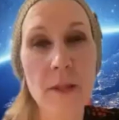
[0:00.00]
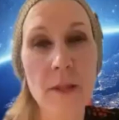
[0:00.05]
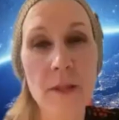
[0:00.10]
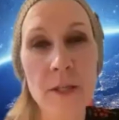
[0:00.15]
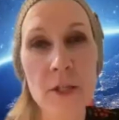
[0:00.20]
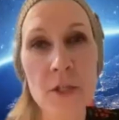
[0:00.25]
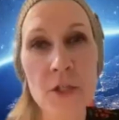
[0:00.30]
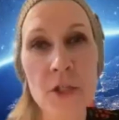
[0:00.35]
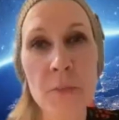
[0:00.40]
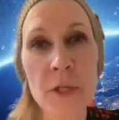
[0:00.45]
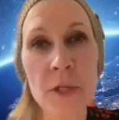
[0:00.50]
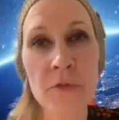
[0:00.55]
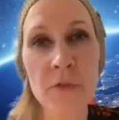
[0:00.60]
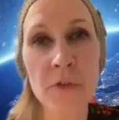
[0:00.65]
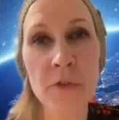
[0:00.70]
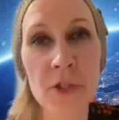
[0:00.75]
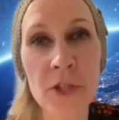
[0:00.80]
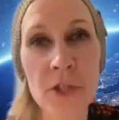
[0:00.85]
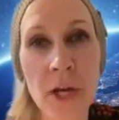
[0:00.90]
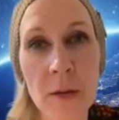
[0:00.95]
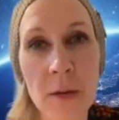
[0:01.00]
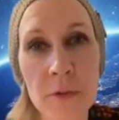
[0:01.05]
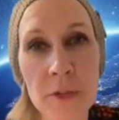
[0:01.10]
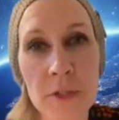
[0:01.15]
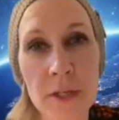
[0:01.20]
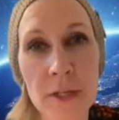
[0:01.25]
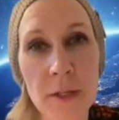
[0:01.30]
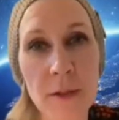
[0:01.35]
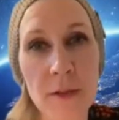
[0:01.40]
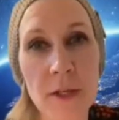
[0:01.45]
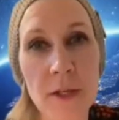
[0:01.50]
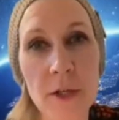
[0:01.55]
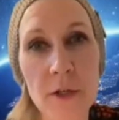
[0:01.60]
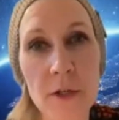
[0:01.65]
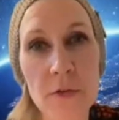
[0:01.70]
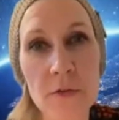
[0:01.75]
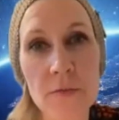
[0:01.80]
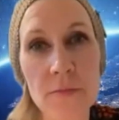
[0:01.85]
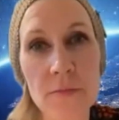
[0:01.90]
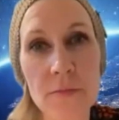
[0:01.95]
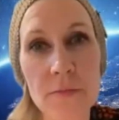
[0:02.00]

Thank you so much for your time today, Theo.